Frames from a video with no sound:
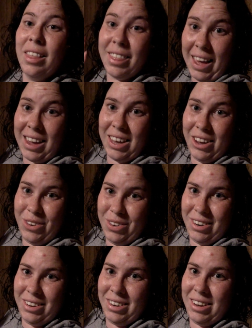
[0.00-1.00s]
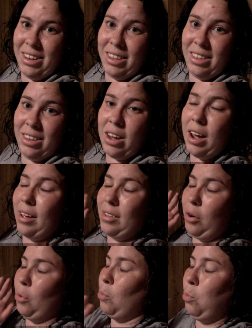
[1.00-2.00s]
thank you. You guys
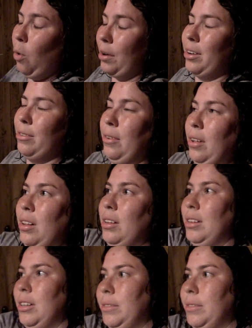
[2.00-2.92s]
are wonderful.